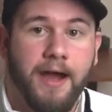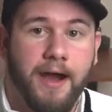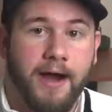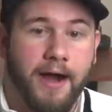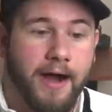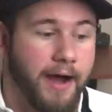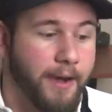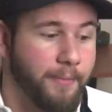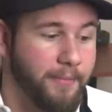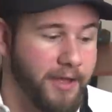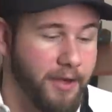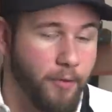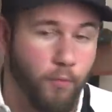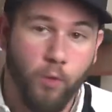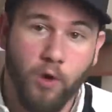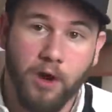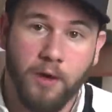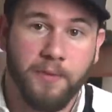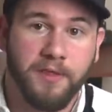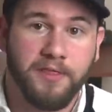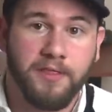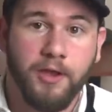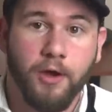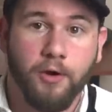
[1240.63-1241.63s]
Um, it
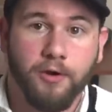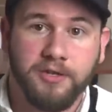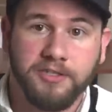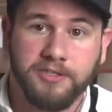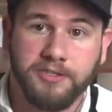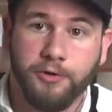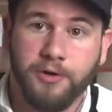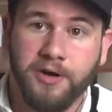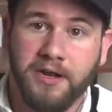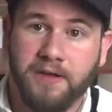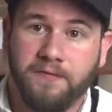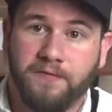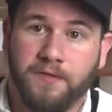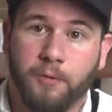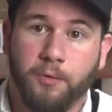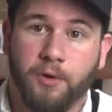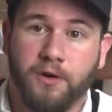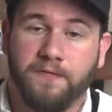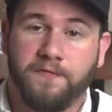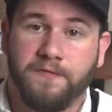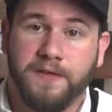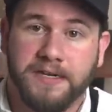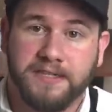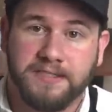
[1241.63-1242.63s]
would have been the Yokozuna if they
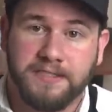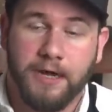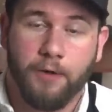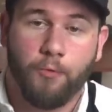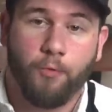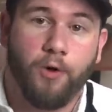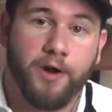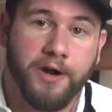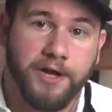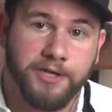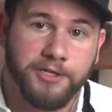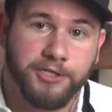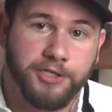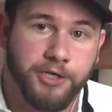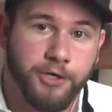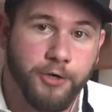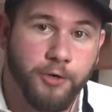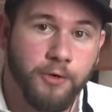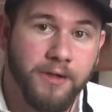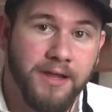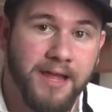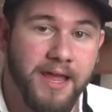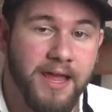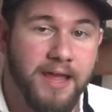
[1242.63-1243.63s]
would have fixed that one
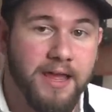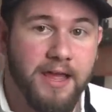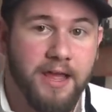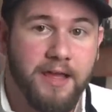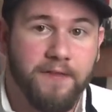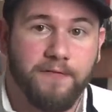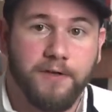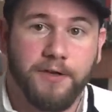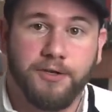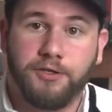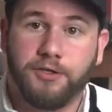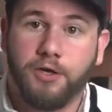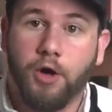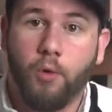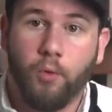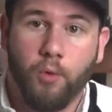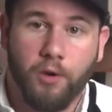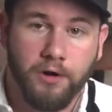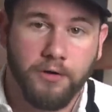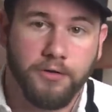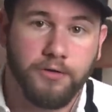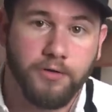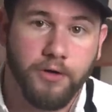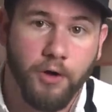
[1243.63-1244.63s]
issue. If you don't
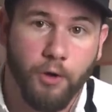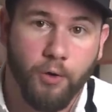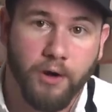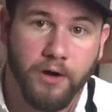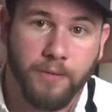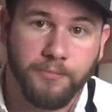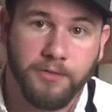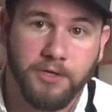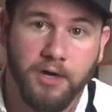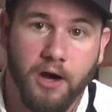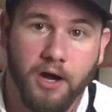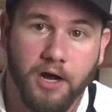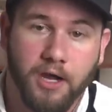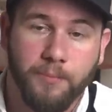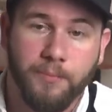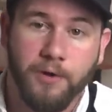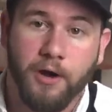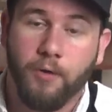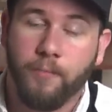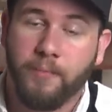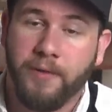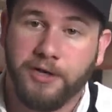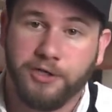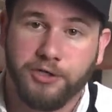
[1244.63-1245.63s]
want to know what I'm talking
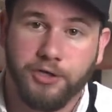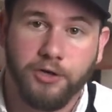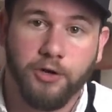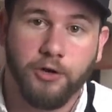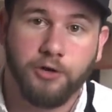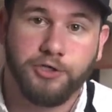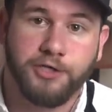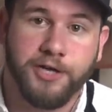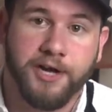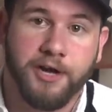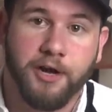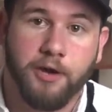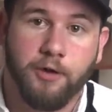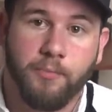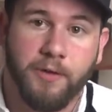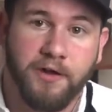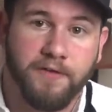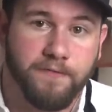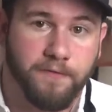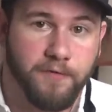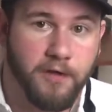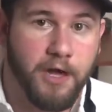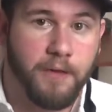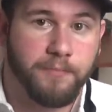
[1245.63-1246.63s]
about, make sure you go check out
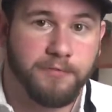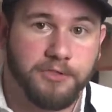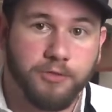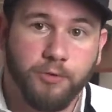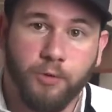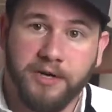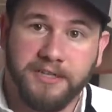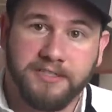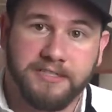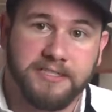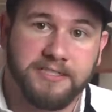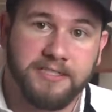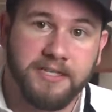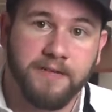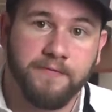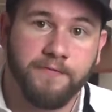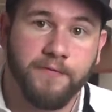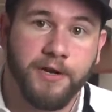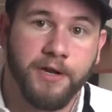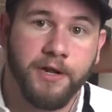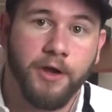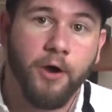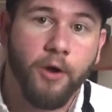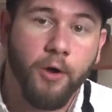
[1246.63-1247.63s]
my flops twenty sixteen
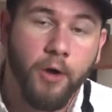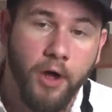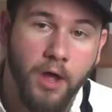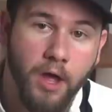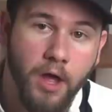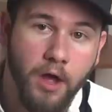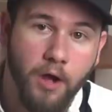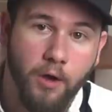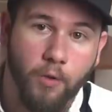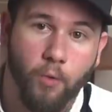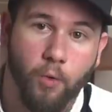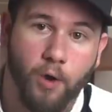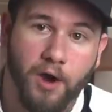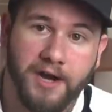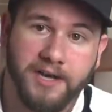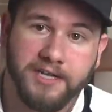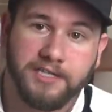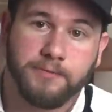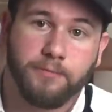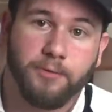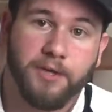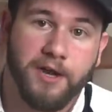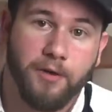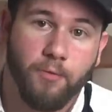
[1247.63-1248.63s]
video where I
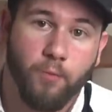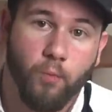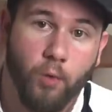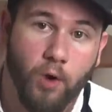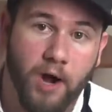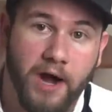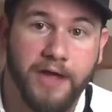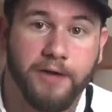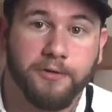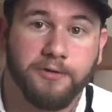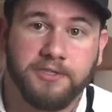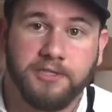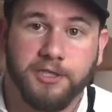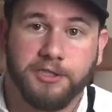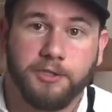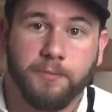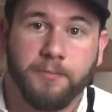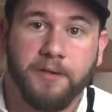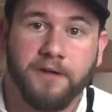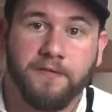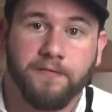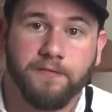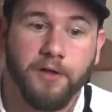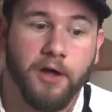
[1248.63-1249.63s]
explain why it was such a
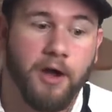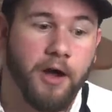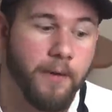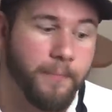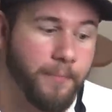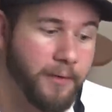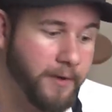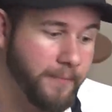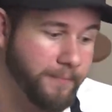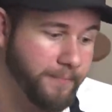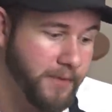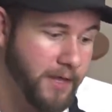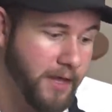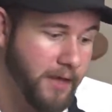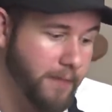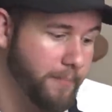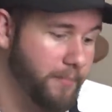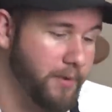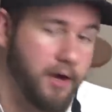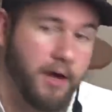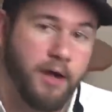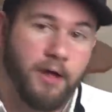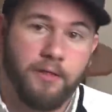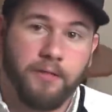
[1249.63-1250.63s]
big flop.
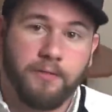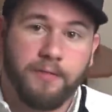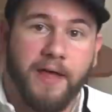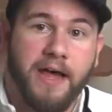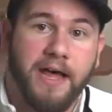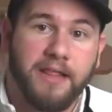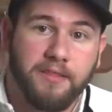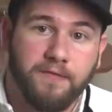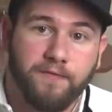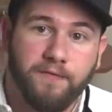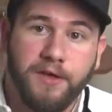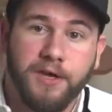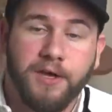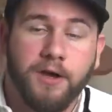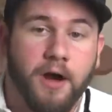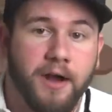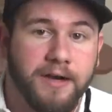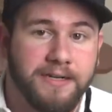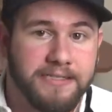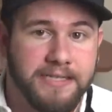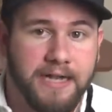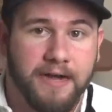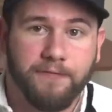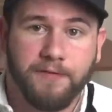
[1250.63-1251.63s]
But other than that, the V G
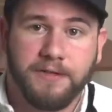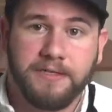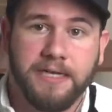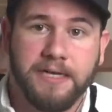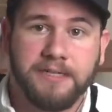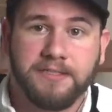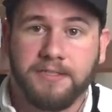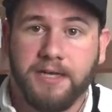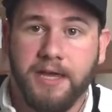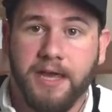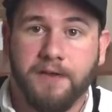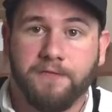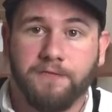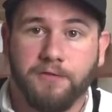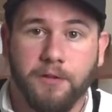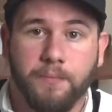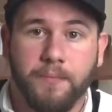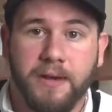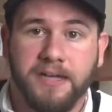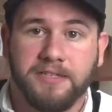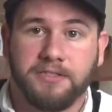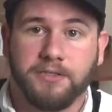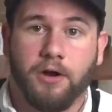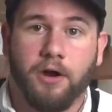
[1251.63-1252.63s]
O D definitely takes cake for the
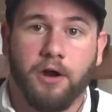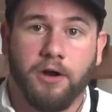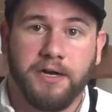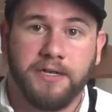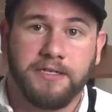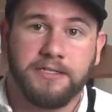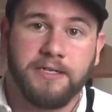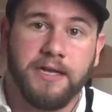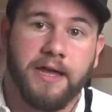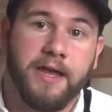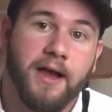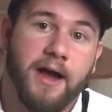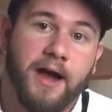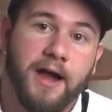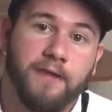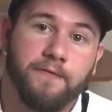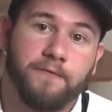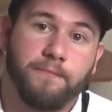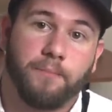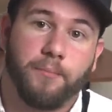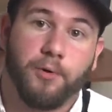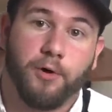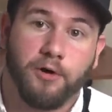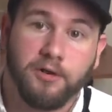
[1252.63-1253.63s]
best R D T A
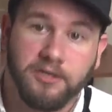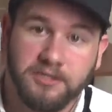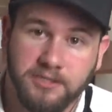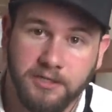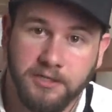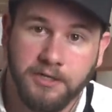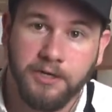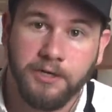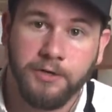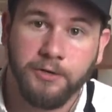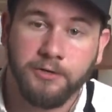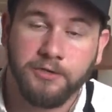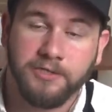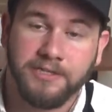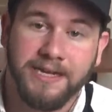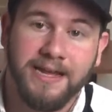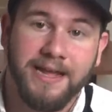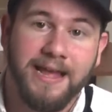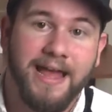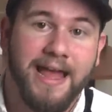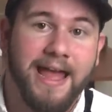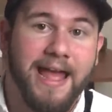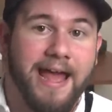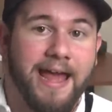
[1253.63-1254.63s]
I've personally used.
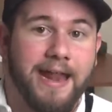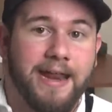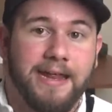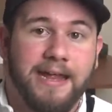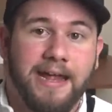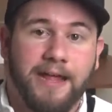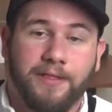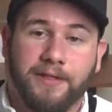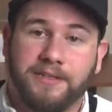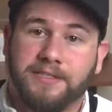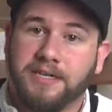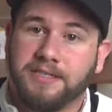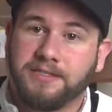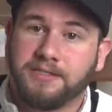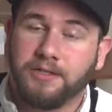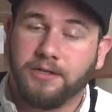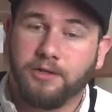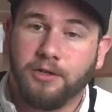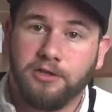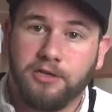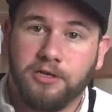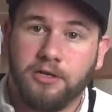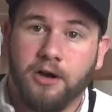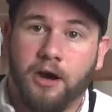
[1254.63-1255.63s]
And again, that doesn't
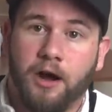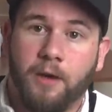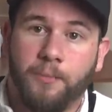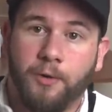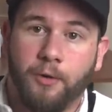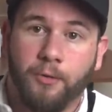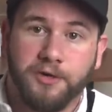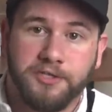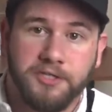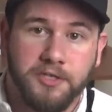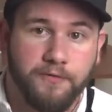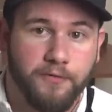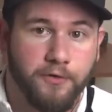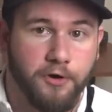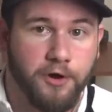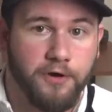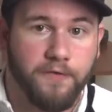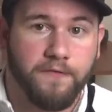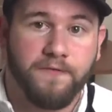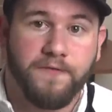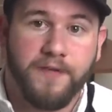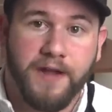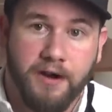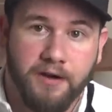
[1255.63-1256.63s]
include the combo, which I've
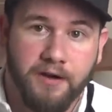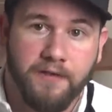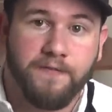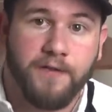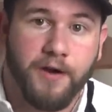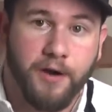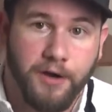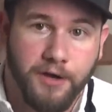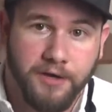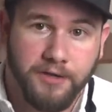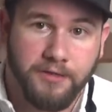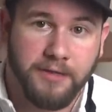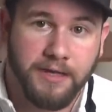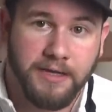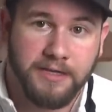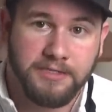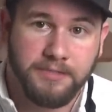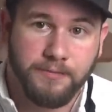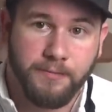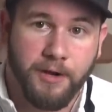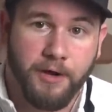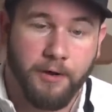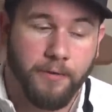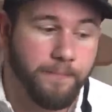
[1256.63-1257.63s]
heard very, very good
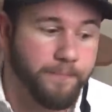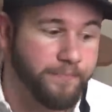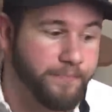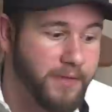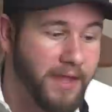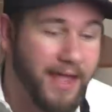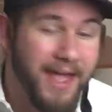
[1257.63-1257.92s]
things about.